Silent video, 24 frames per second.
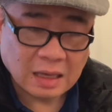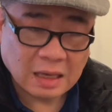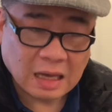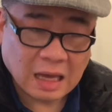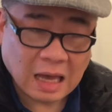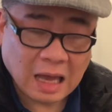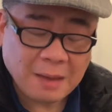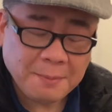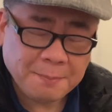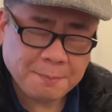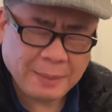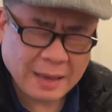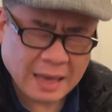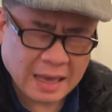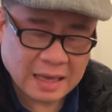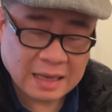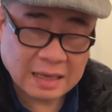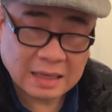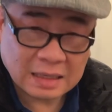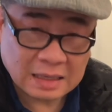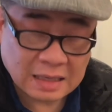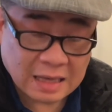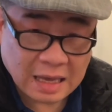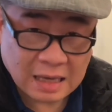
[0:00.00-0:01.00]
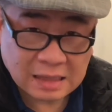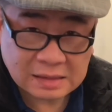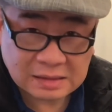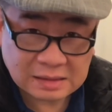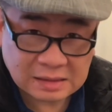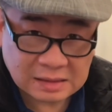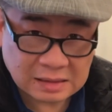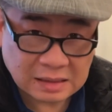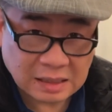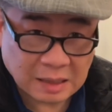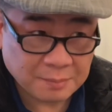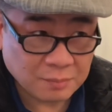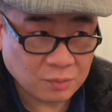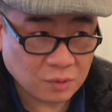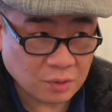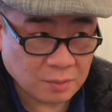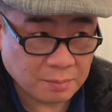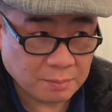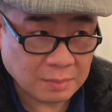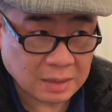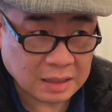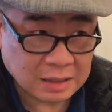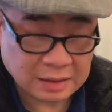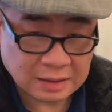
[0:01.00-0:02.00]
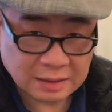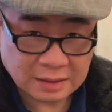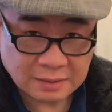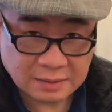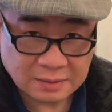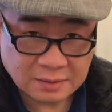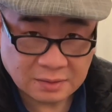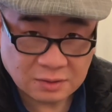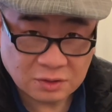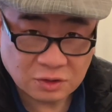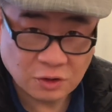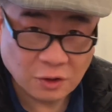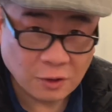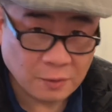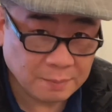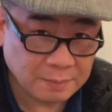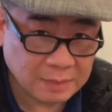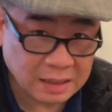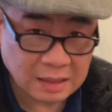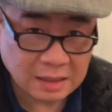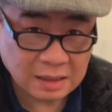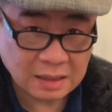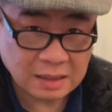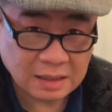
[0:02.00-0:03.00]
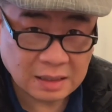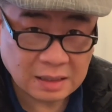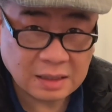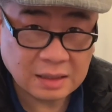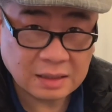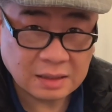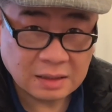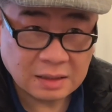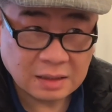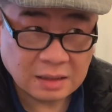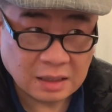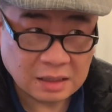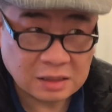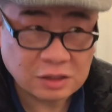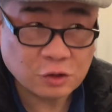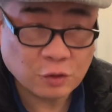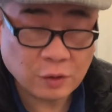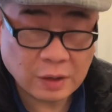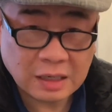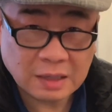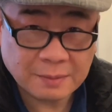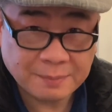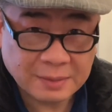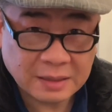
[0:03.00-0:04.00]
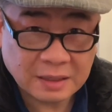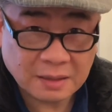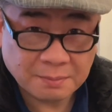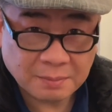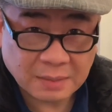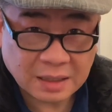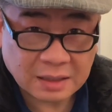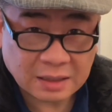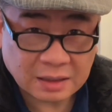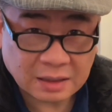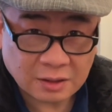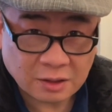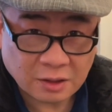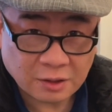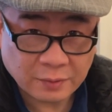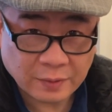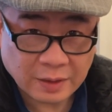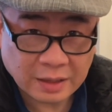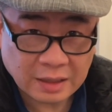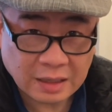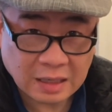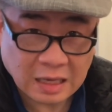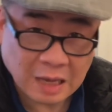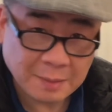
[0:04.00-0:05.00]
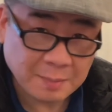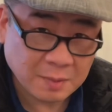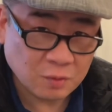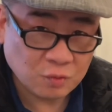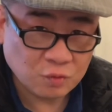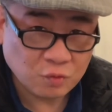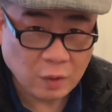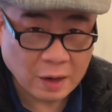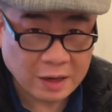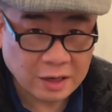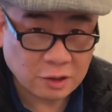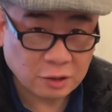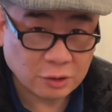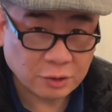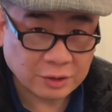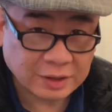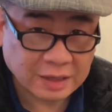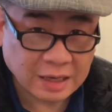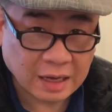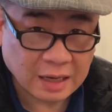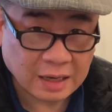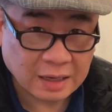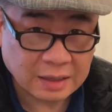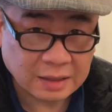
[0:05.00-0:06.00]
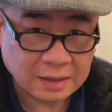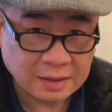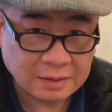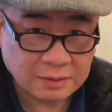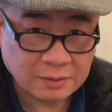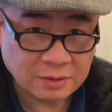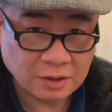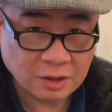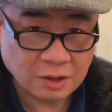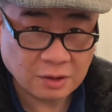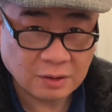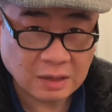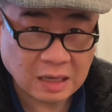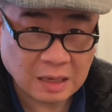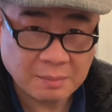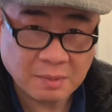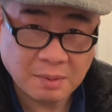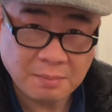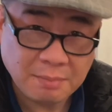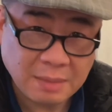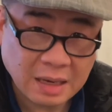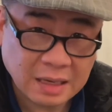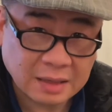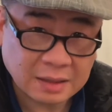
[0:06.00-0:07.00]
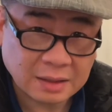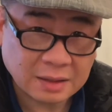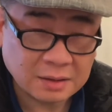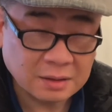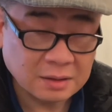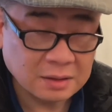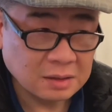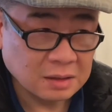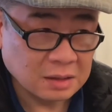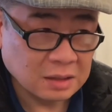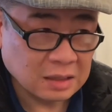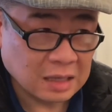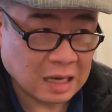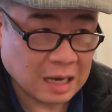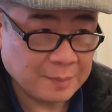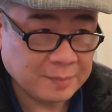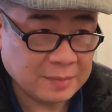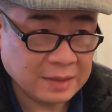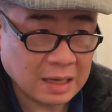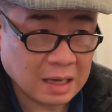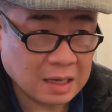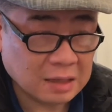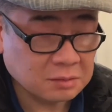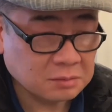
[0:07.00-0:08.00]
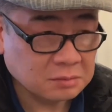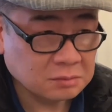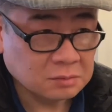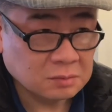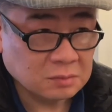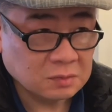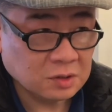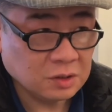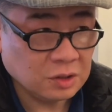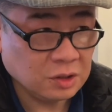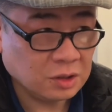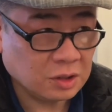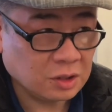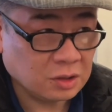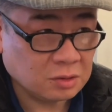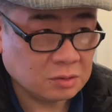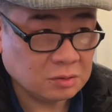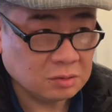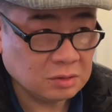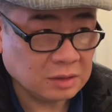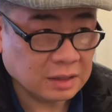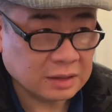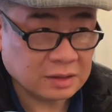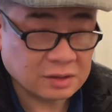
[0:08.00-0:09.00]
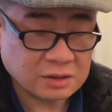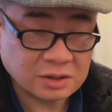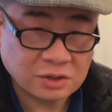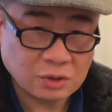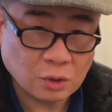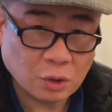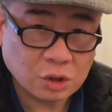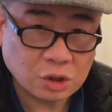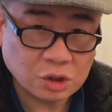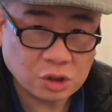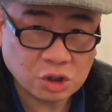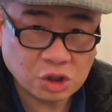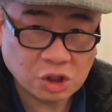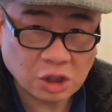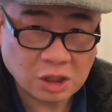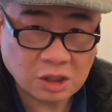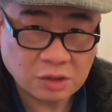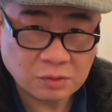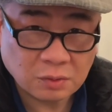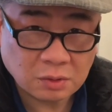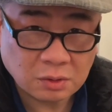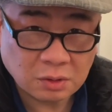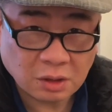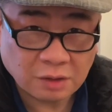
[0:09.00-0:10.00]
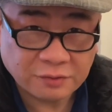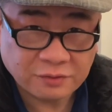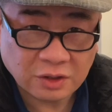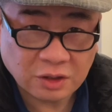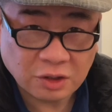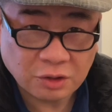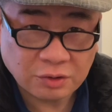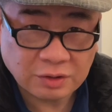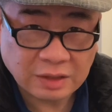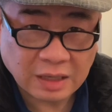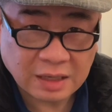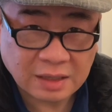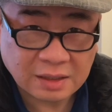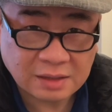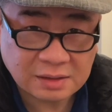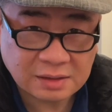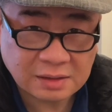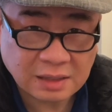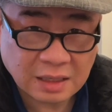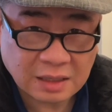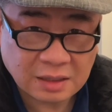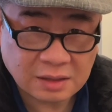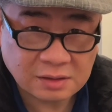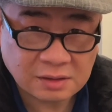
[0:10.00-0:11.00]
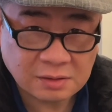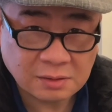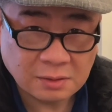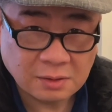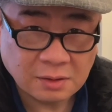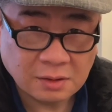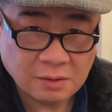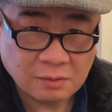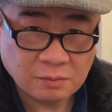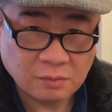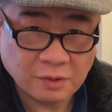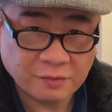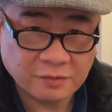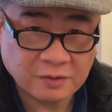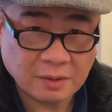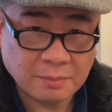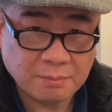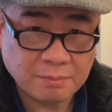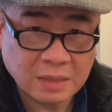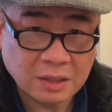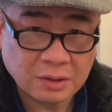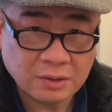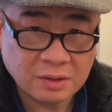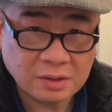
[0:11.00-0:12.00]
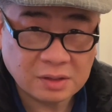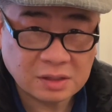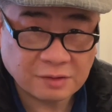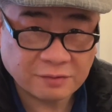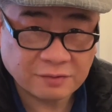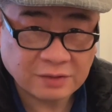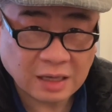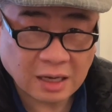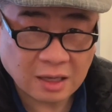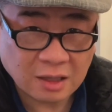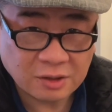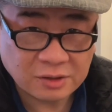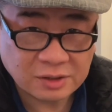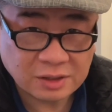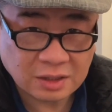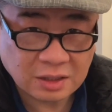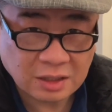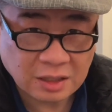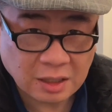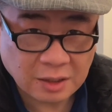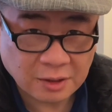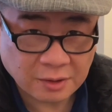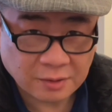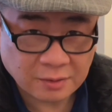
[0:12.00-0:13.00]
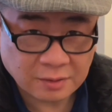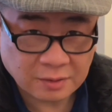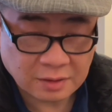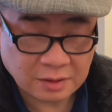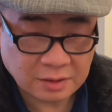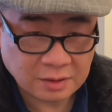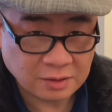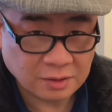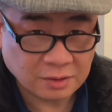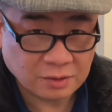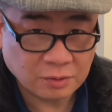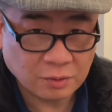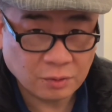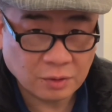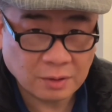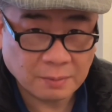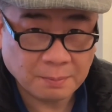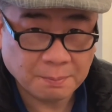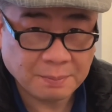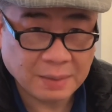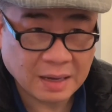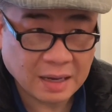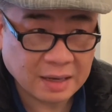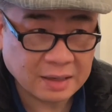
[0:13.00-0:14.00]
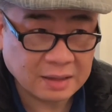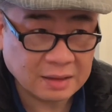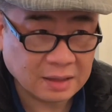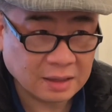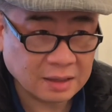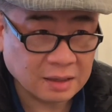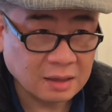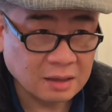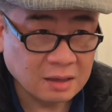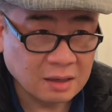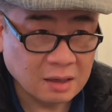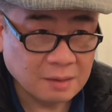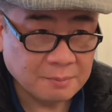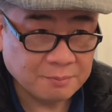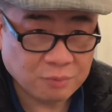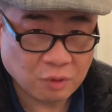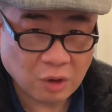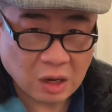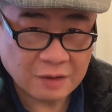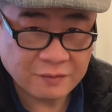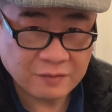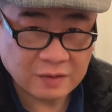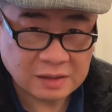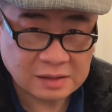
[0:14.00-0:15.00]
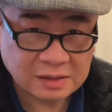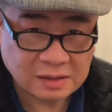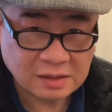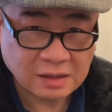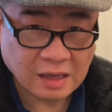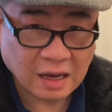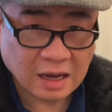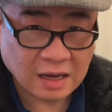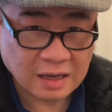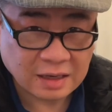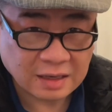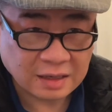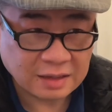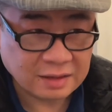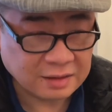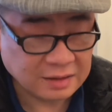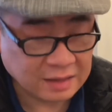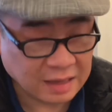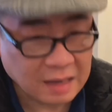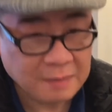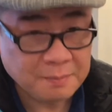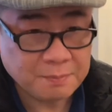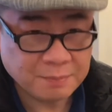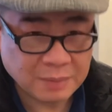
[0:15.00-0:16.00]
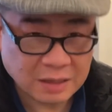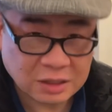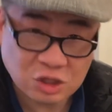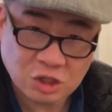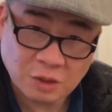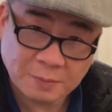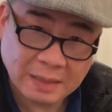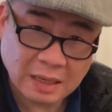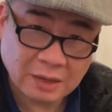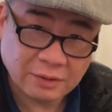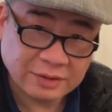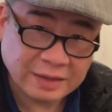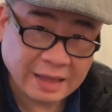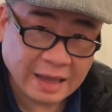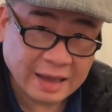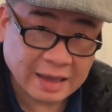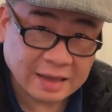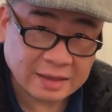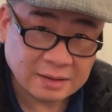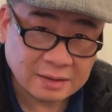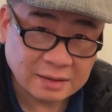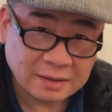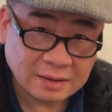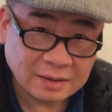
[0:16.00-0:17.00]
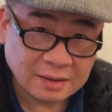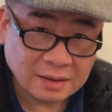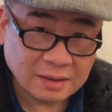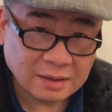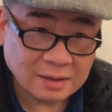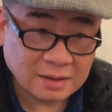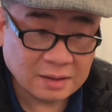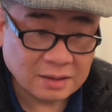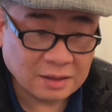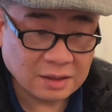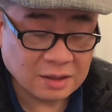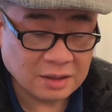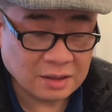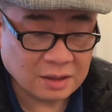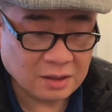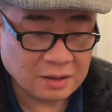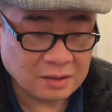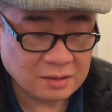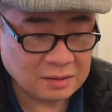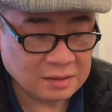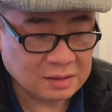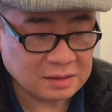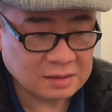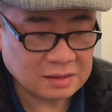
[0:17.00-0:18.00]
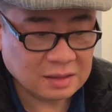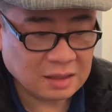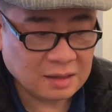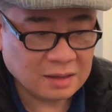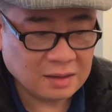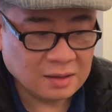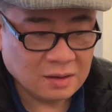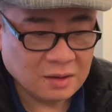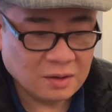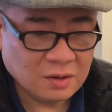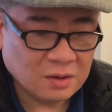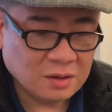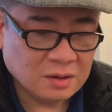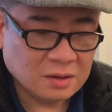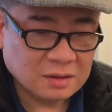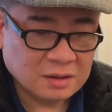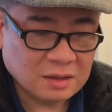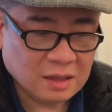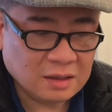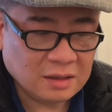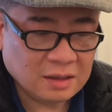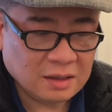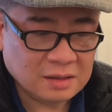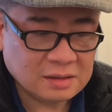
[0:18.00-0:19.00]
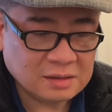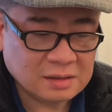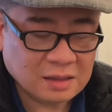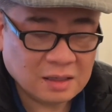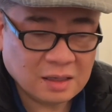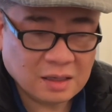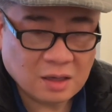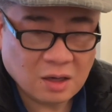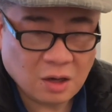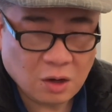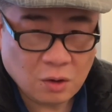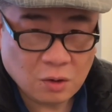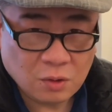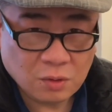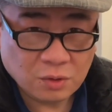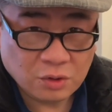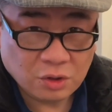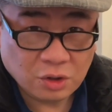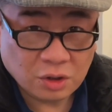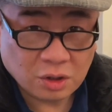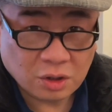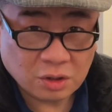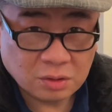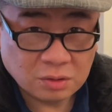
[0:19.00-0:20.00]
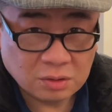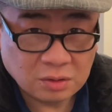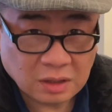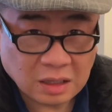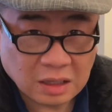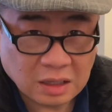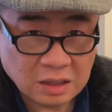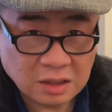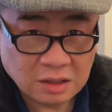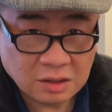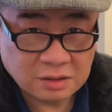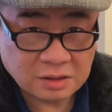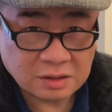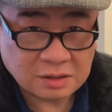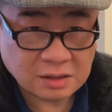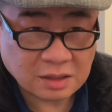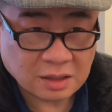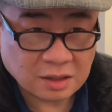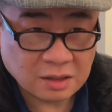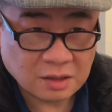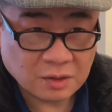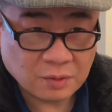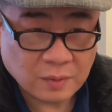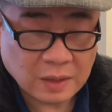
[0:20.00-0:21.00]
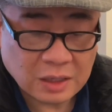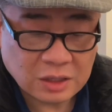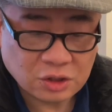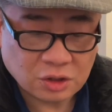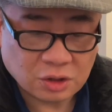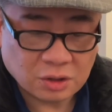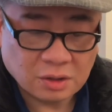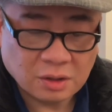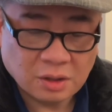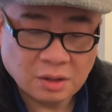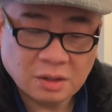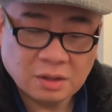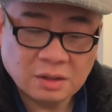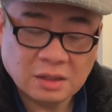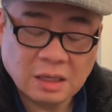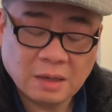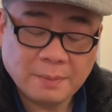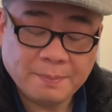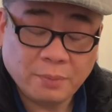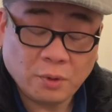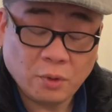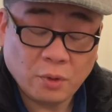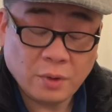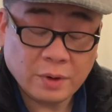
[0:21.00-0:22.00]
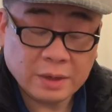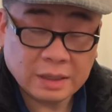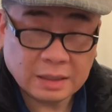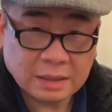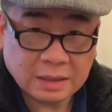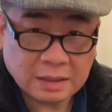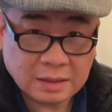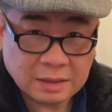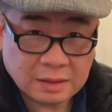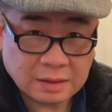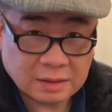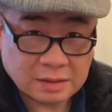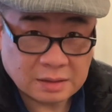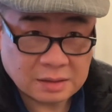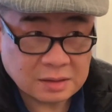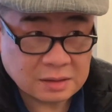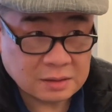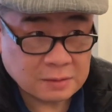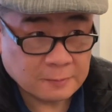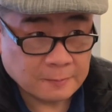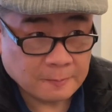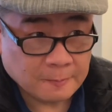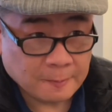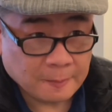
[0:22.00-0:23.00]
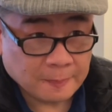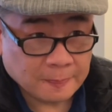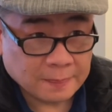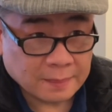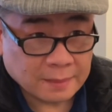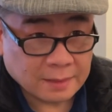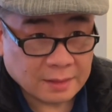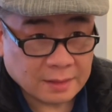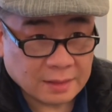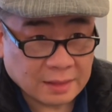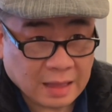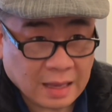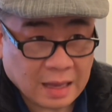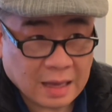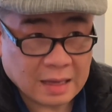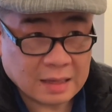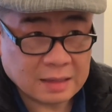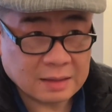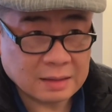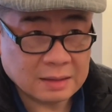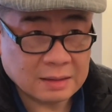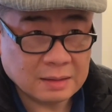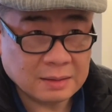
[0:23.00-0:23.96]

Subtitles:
I'm paying an X number of money. To me, it's quite a bit of money, all right? I'm a regular guy, I'm a medic. I'm not, like the Surgeon General of the United States with the millions of dollars a year, who can buy like private stock and then bitch about that. It's like, they're like saying, oh, a little discoloration. The point is that,